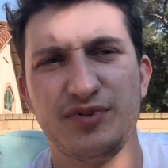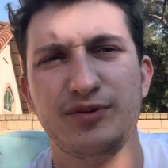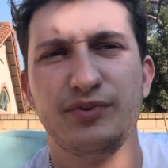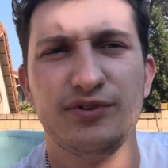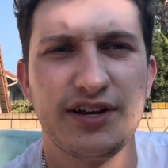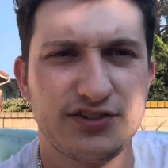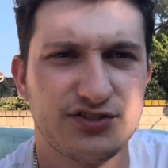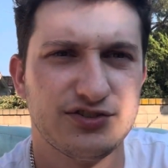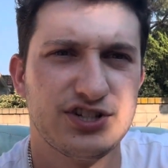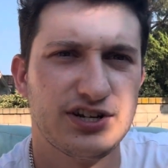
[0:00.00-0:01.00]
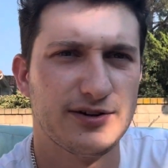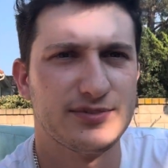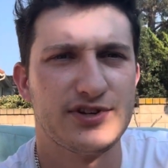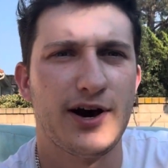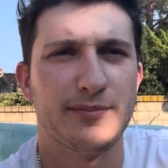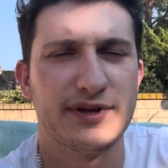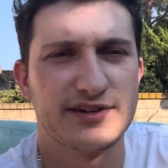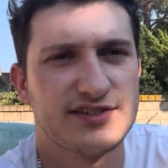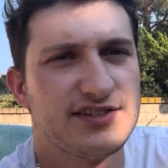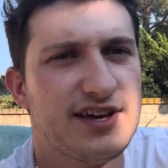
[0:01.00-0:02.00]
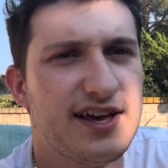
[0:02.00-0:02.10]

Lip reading: people like searching up topics